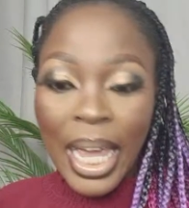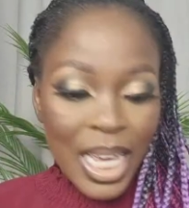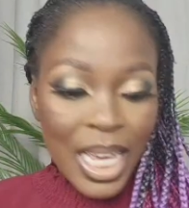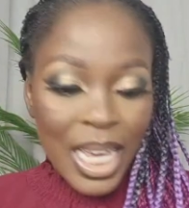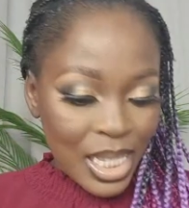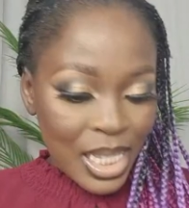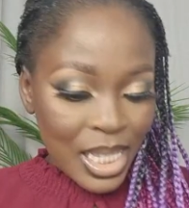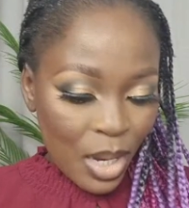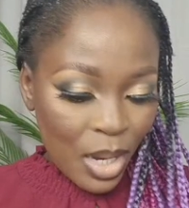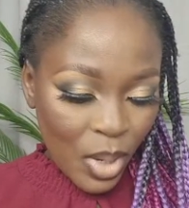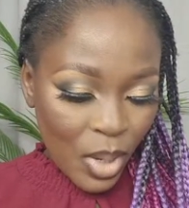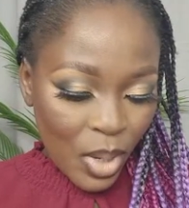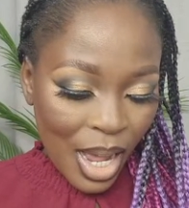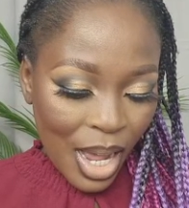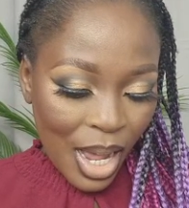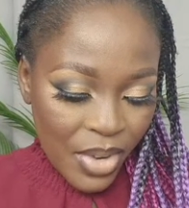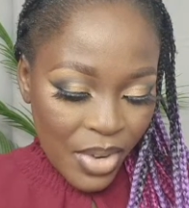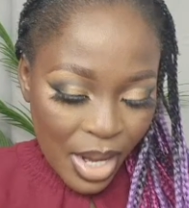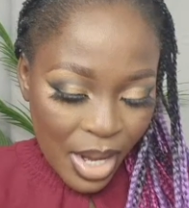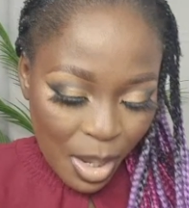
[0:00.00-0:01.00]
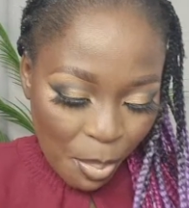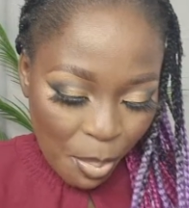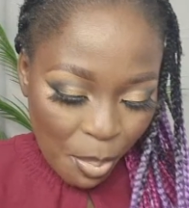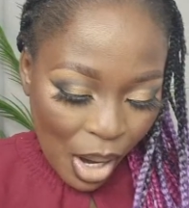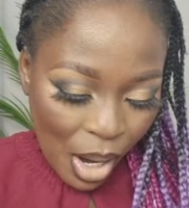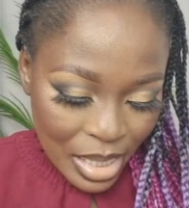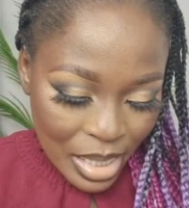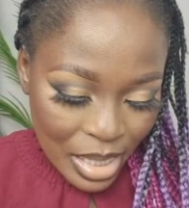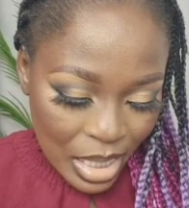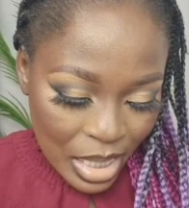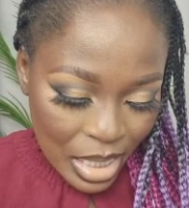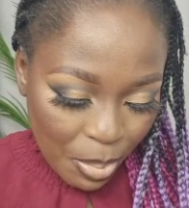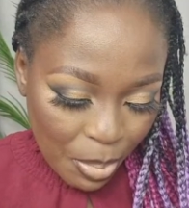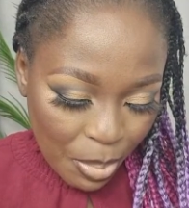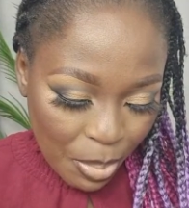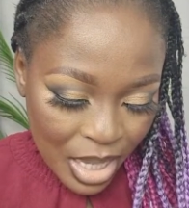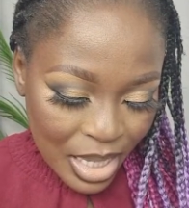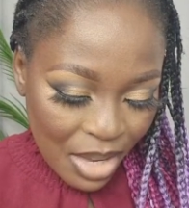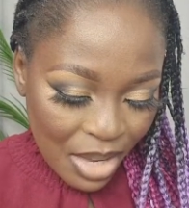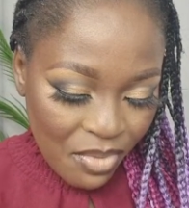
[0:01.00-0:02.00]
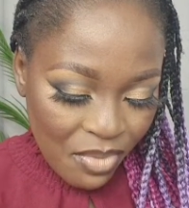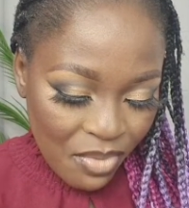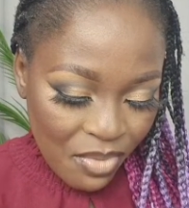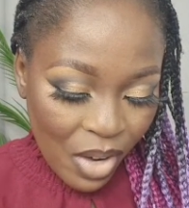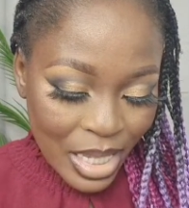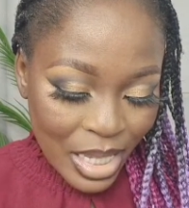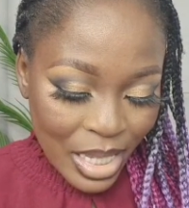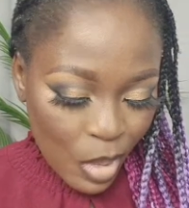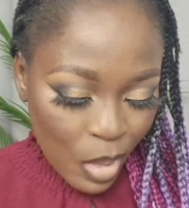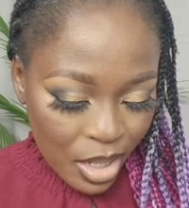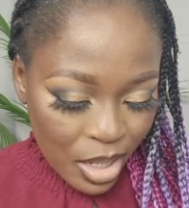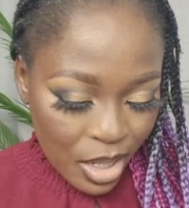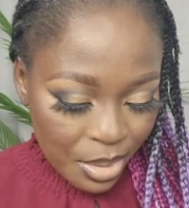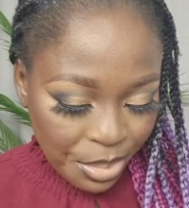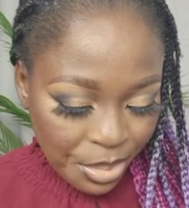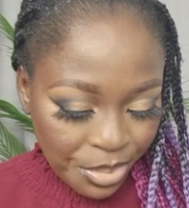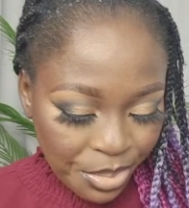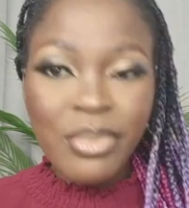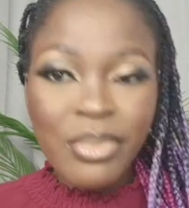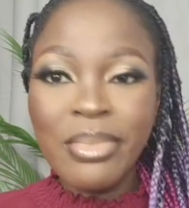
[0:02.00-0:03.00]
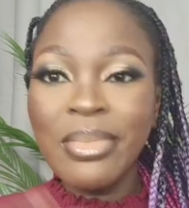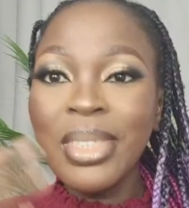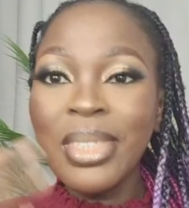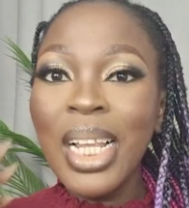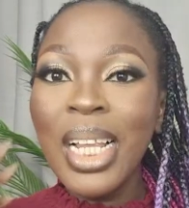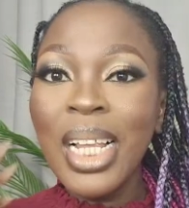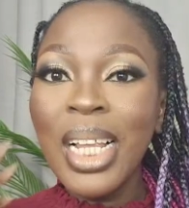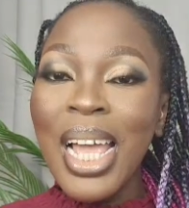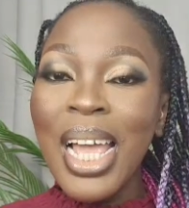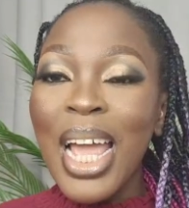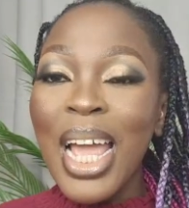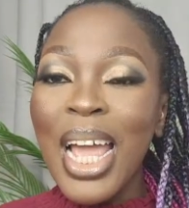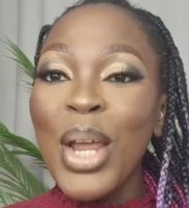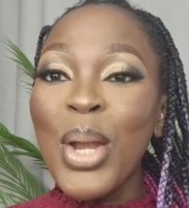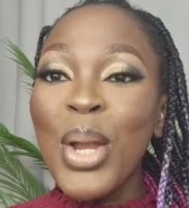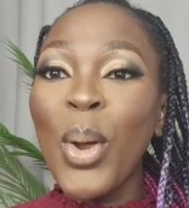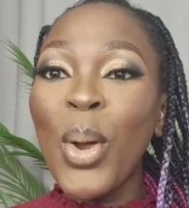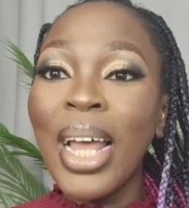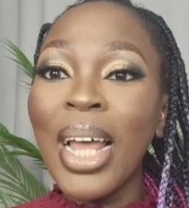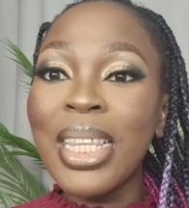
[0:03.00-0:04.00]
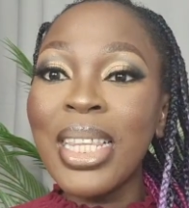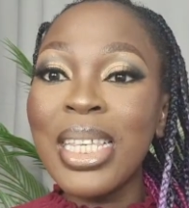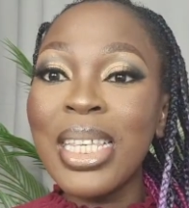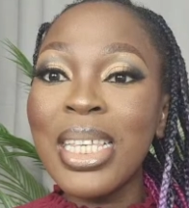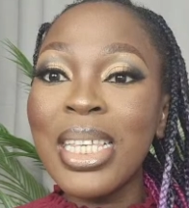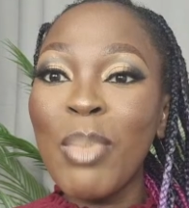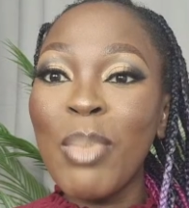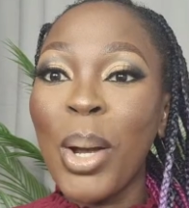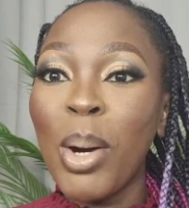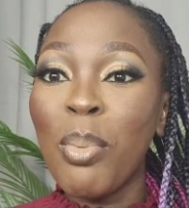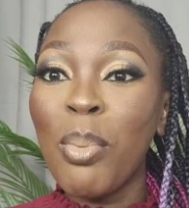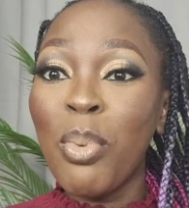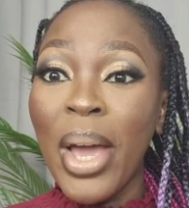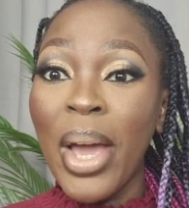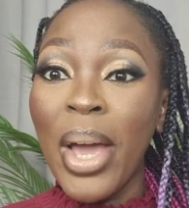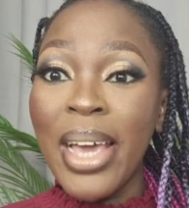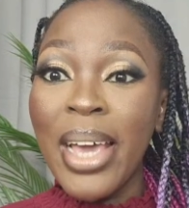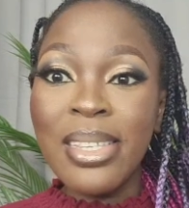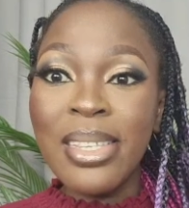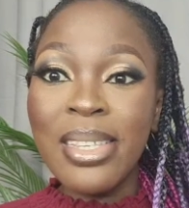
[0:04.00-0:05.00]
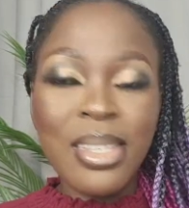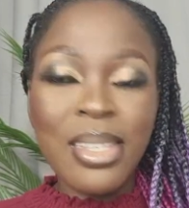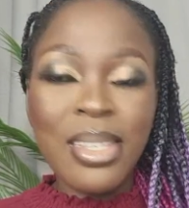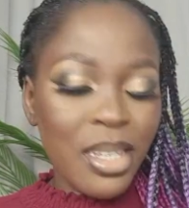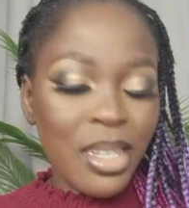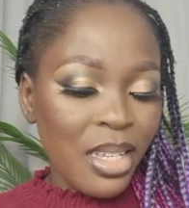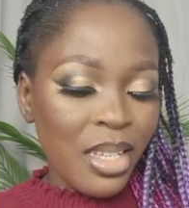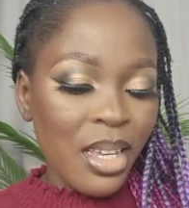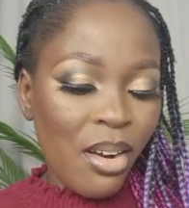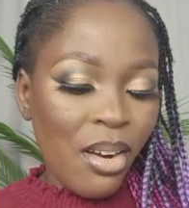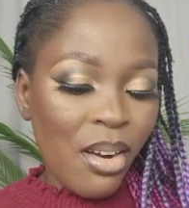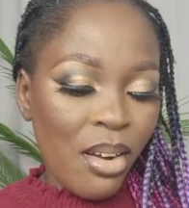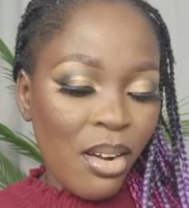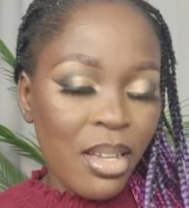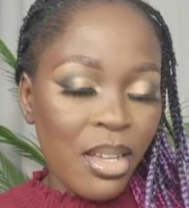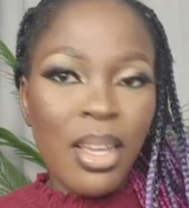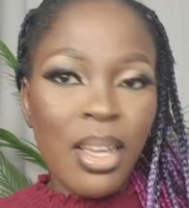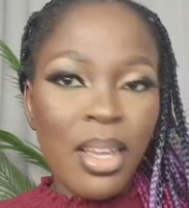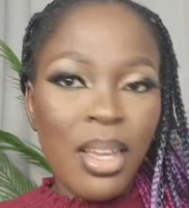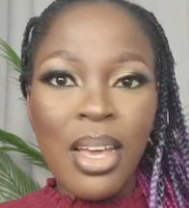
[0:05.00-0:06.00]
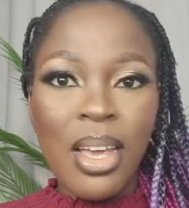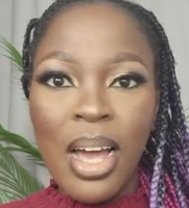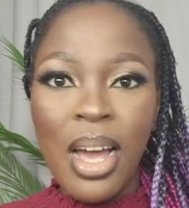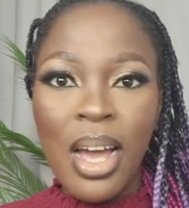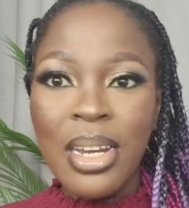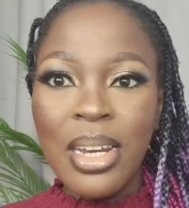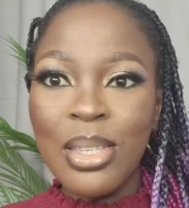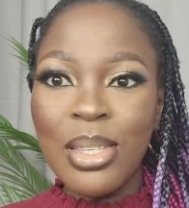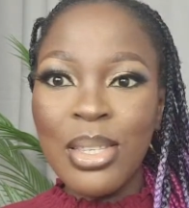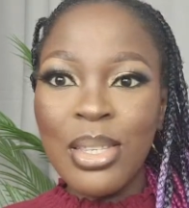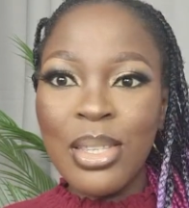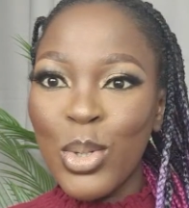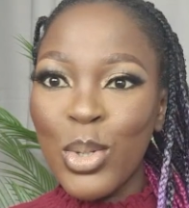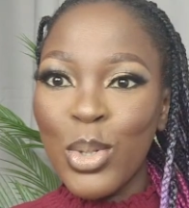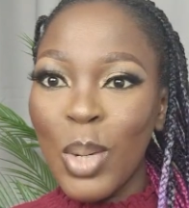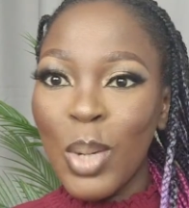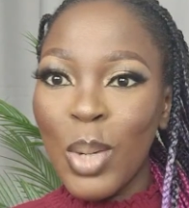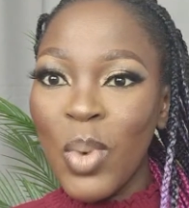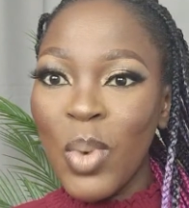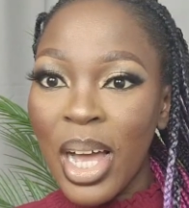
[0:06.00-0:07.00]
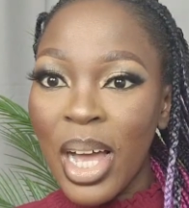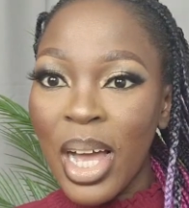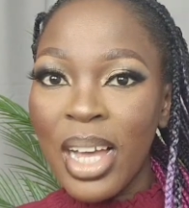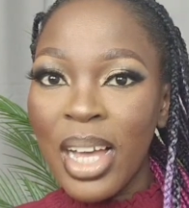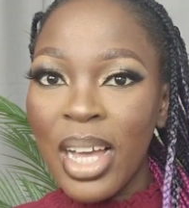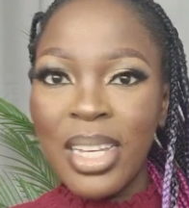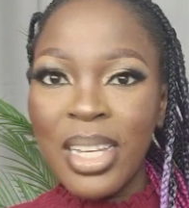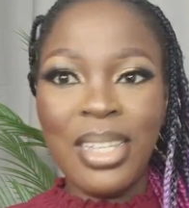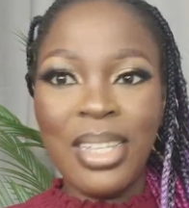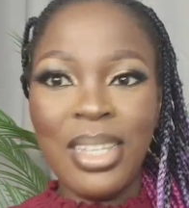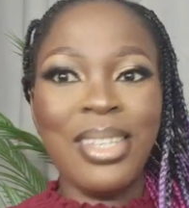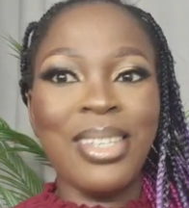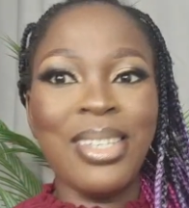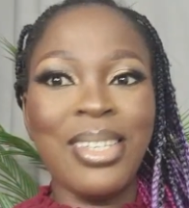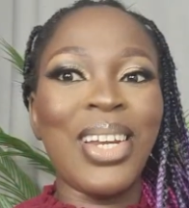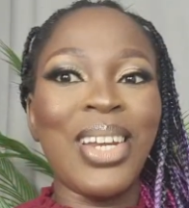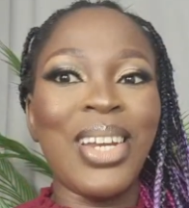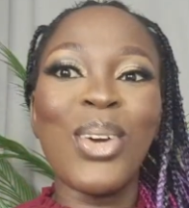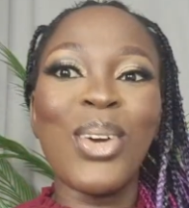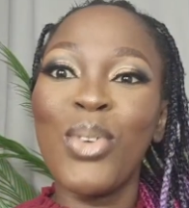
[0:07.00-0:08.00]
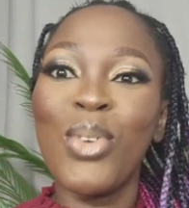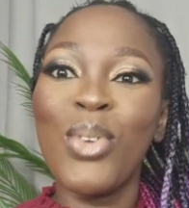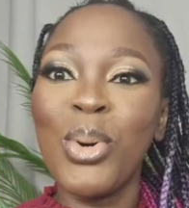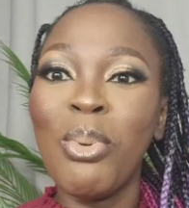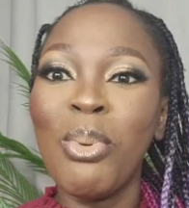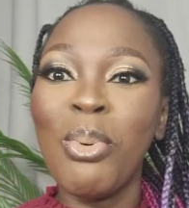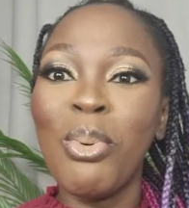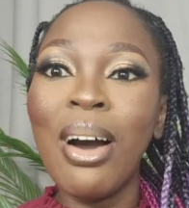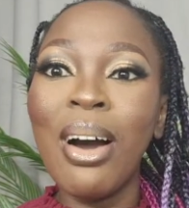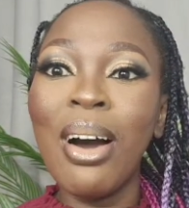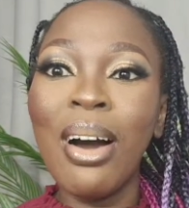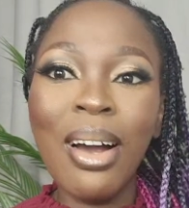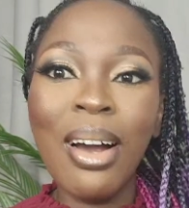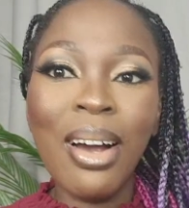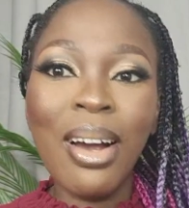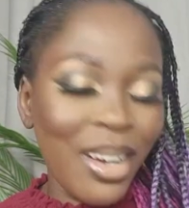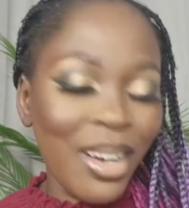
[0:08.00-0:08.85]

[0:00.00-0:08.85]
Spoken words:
Is anyone having any party? Please invite me. Don't let this makeup waste. I need to go somewhere. Should I go for a walk?